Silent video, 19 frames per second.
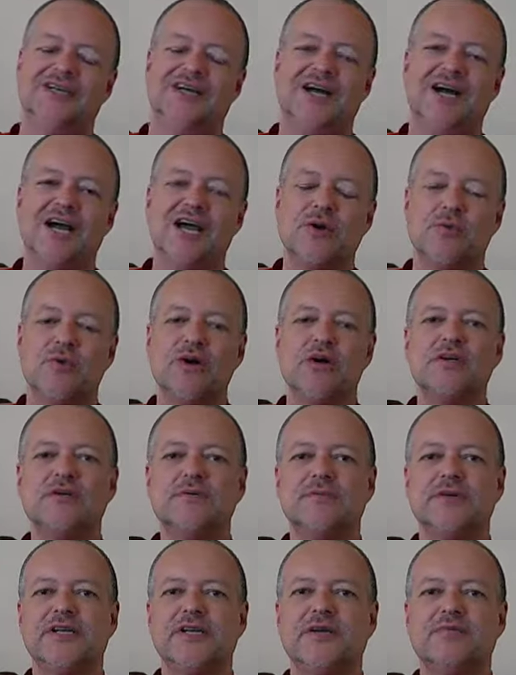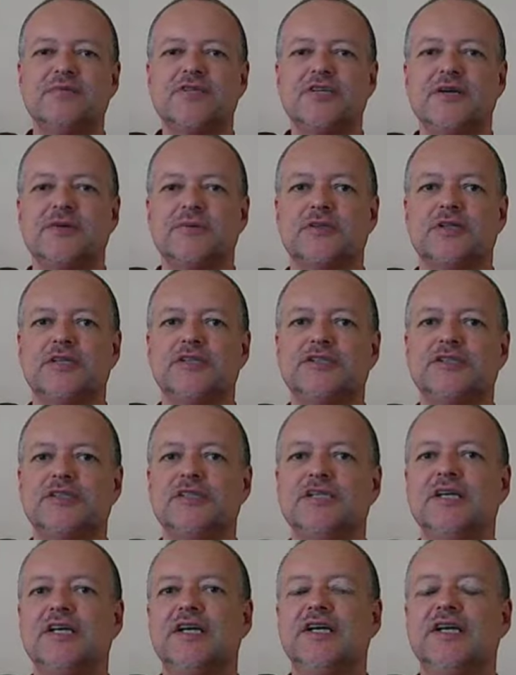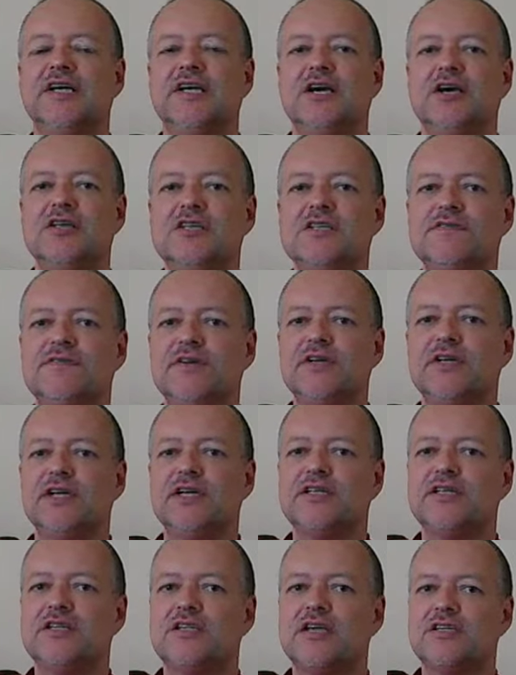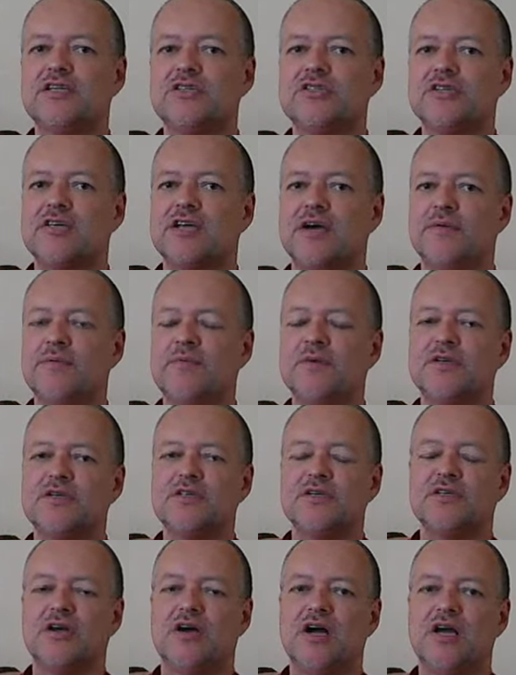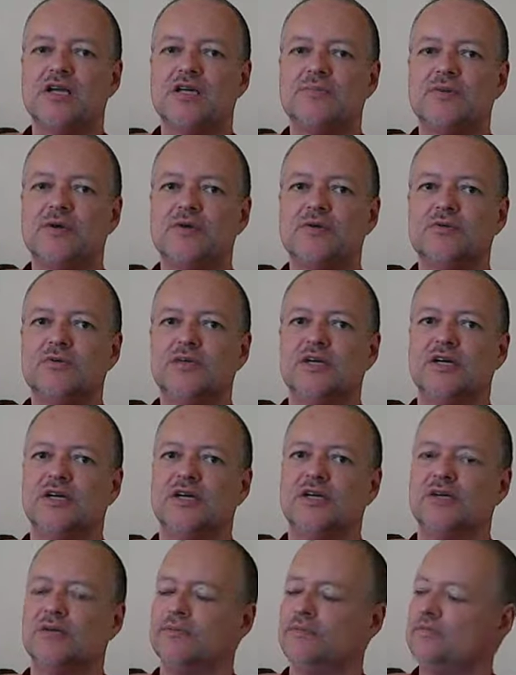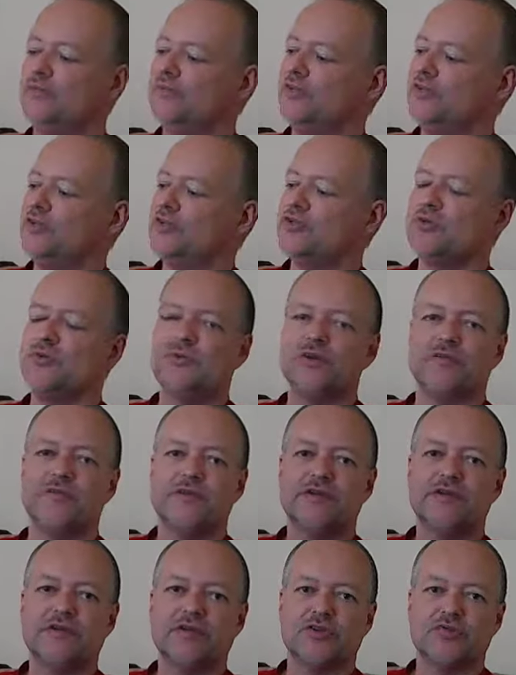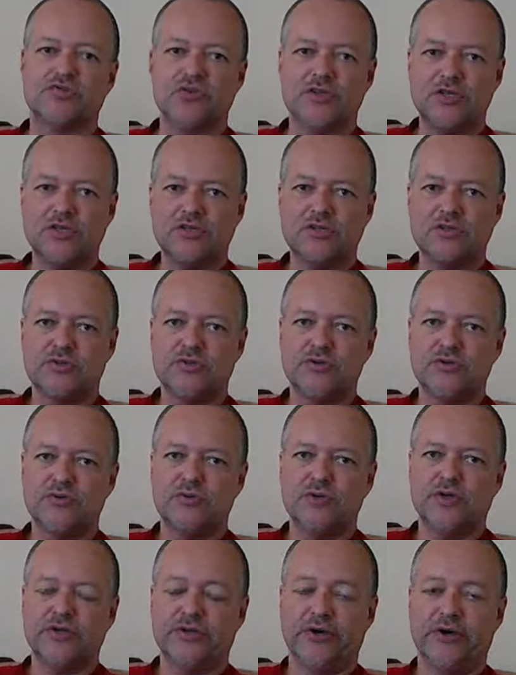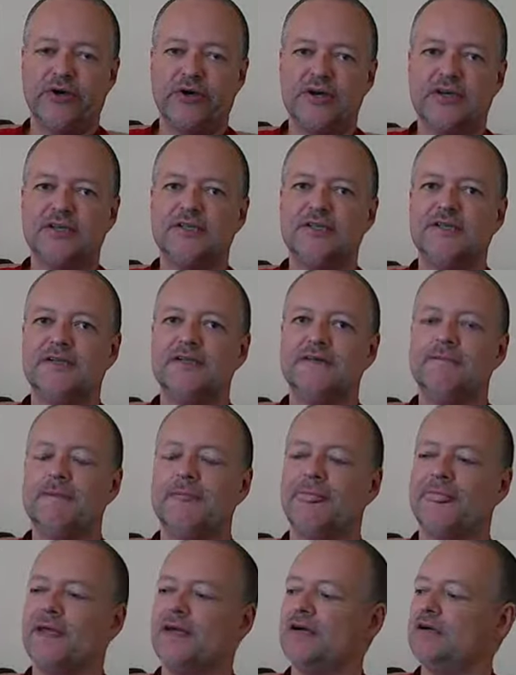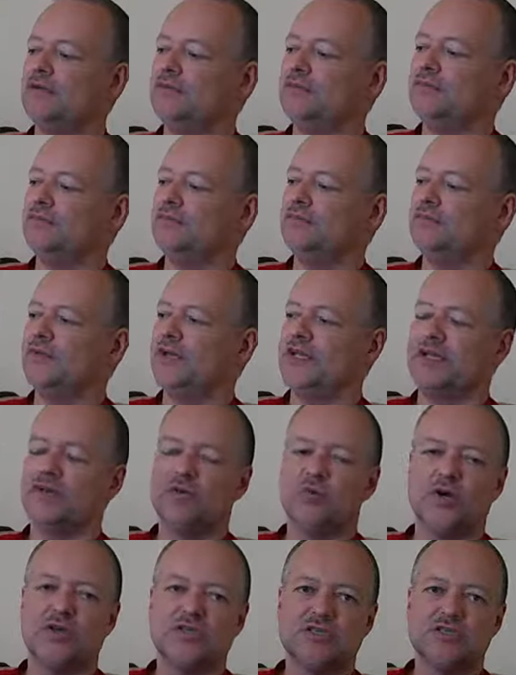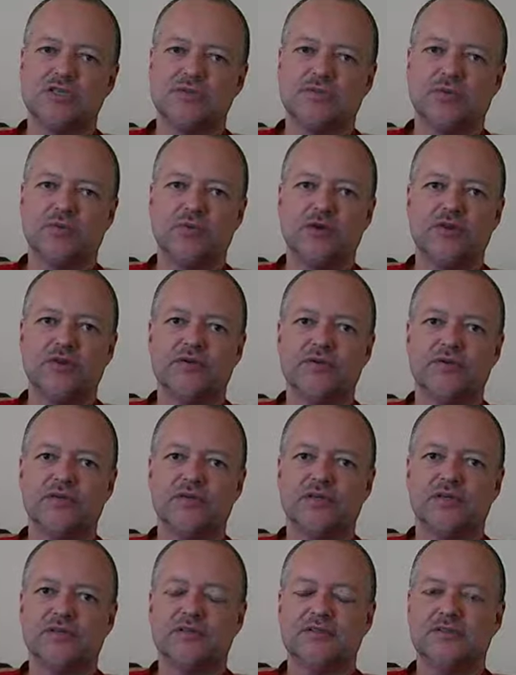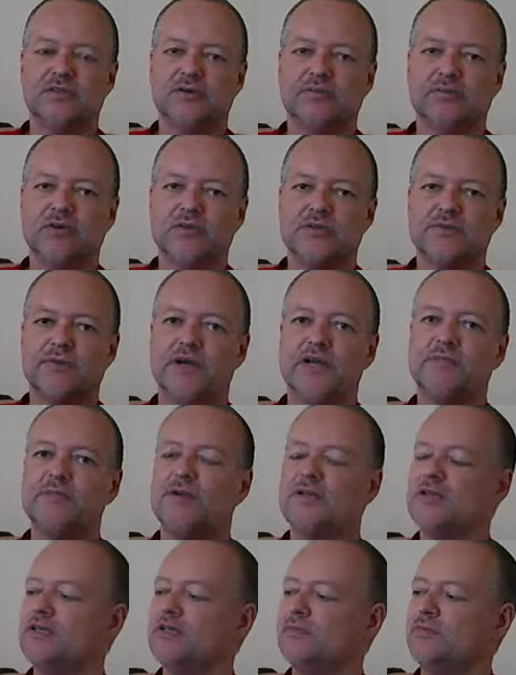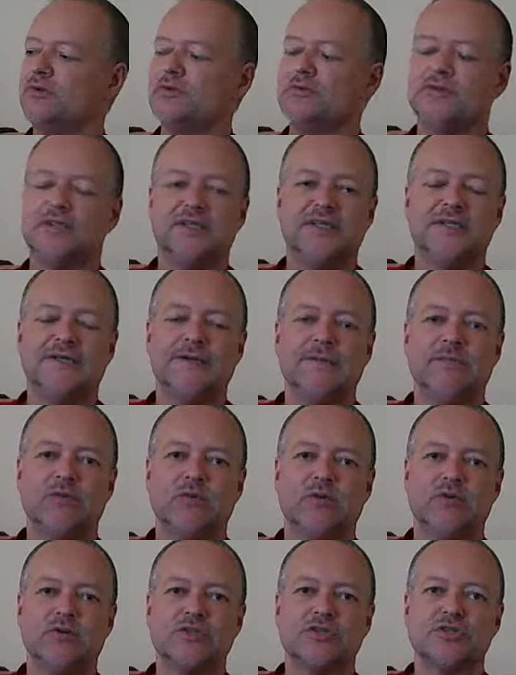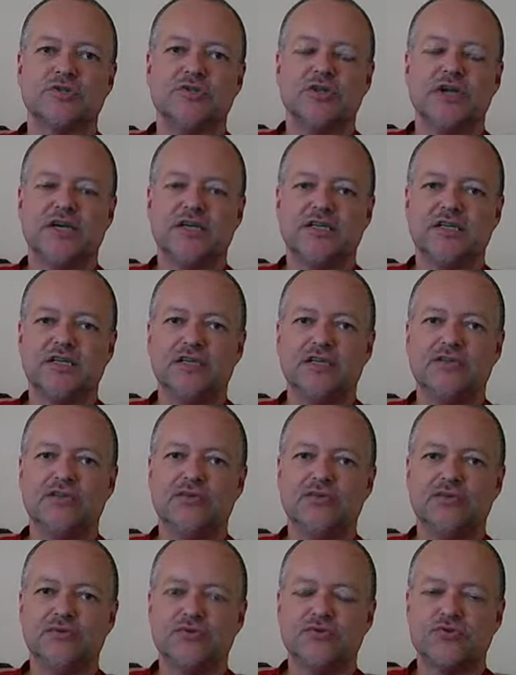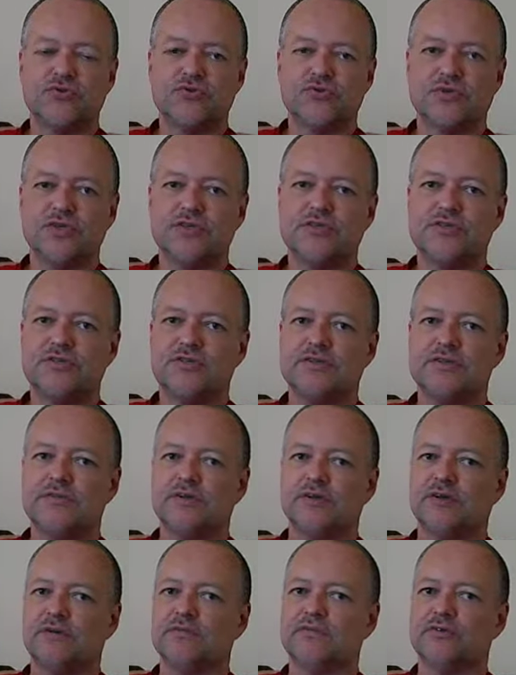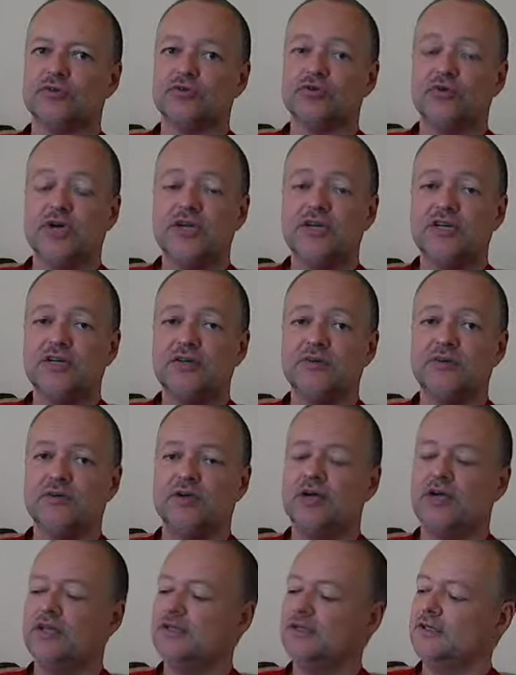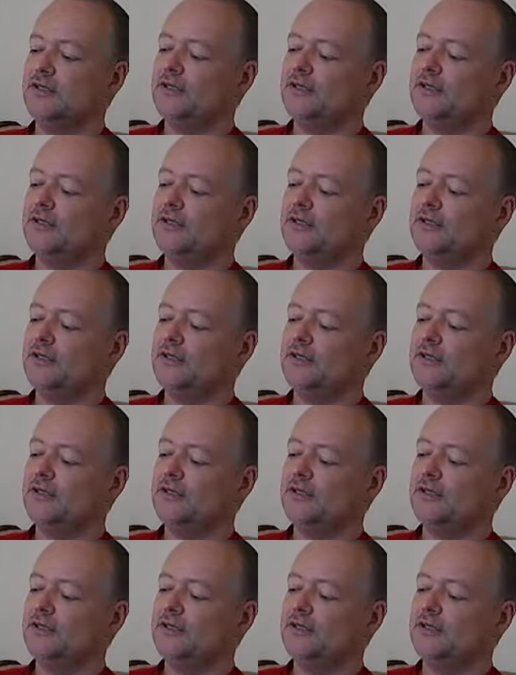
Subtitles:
Hi, welcome. My name is Dale McCluskey. In this video, I'd like to take just a couple minutes to talk about the issue of giving treats to a dog. I get questions about whether, what's my opinion about whether it's a good idea to use treats for training or not.